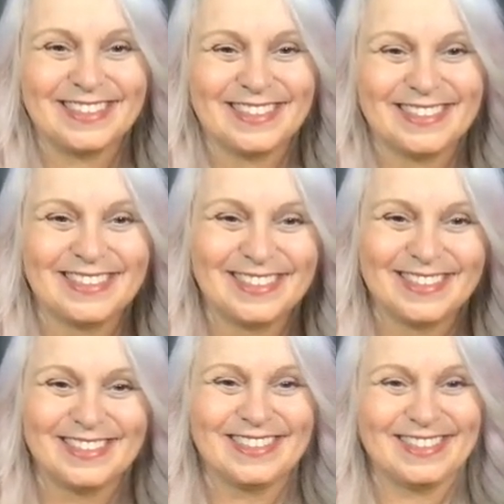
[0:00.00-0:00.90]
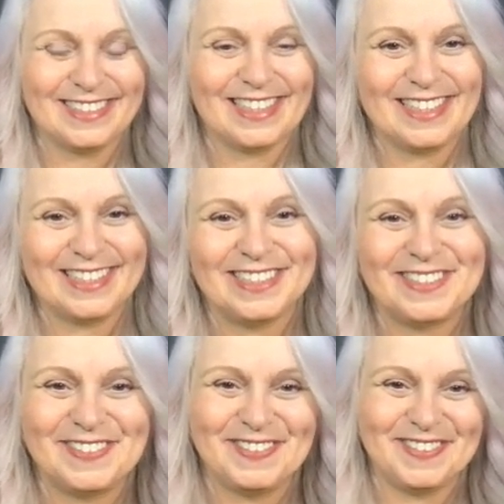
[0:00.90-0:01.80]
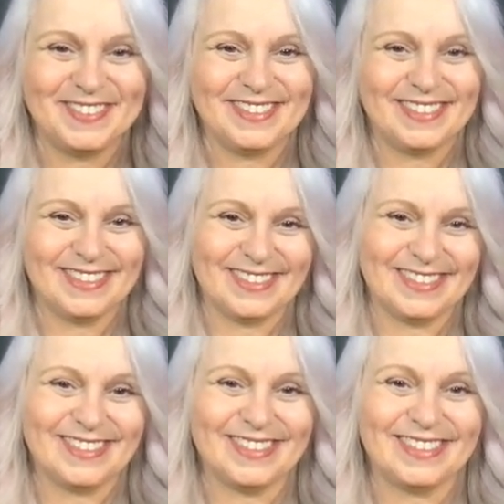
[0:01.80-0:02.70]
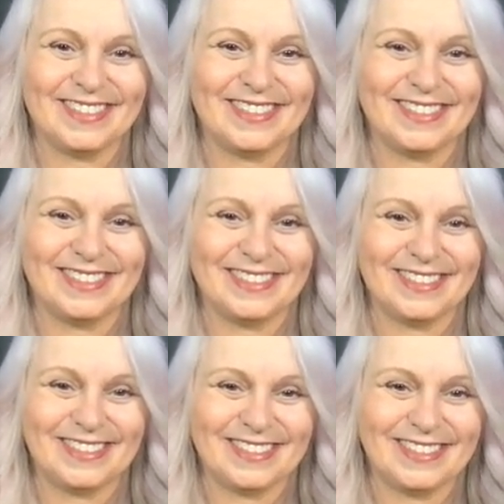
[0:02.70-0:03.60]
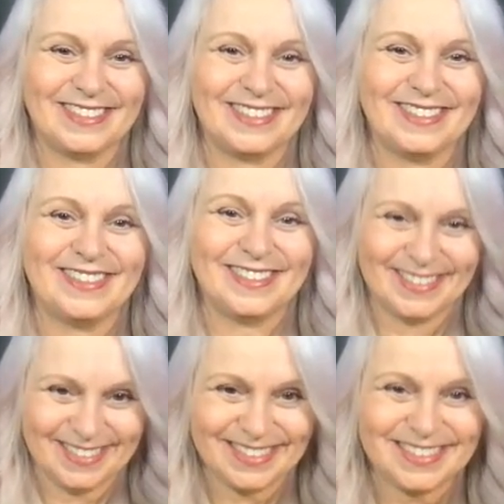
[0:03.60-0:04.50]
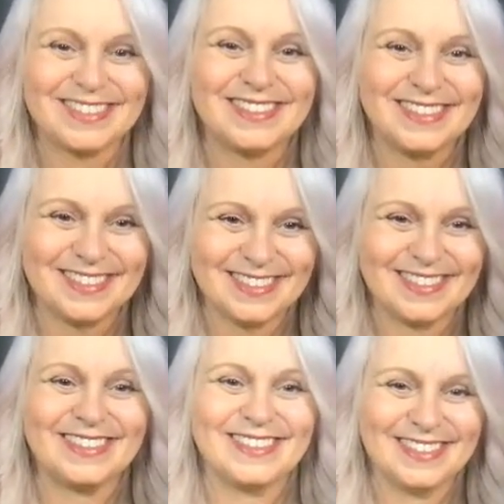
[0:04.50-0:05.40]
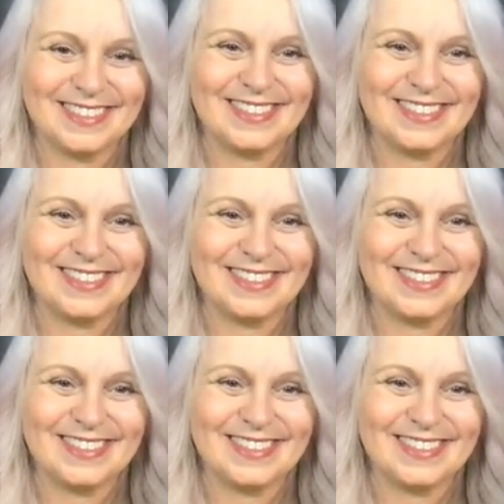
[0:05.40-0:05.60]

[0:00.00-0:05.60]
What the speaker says: The person shown says nothing.